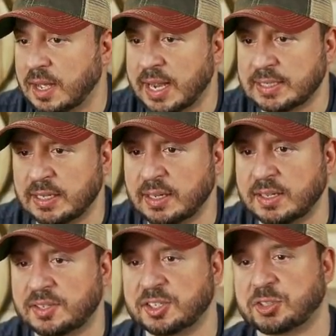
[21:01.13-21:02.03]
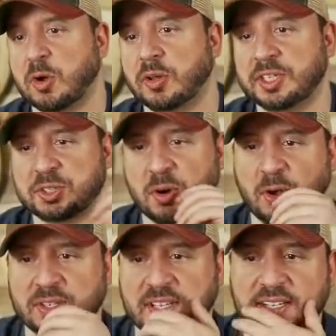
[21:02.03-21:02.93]
I done the strolling
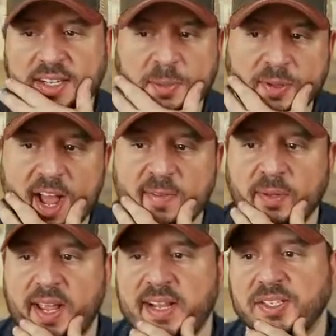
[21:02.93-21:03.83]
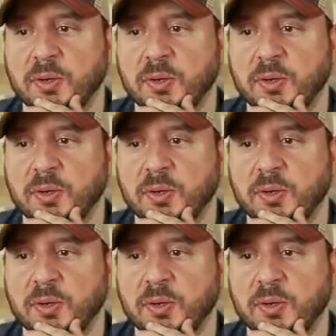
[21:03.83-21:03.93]
troll said I done a blind of Blanton's,